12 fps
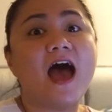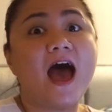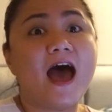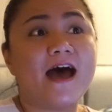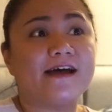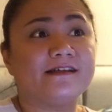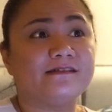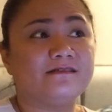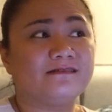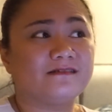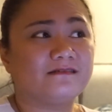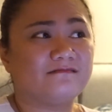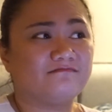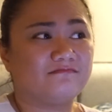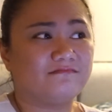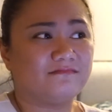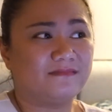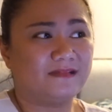and
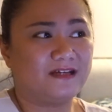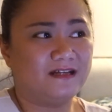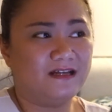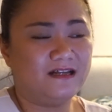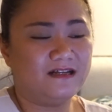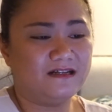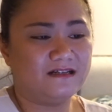a lot of the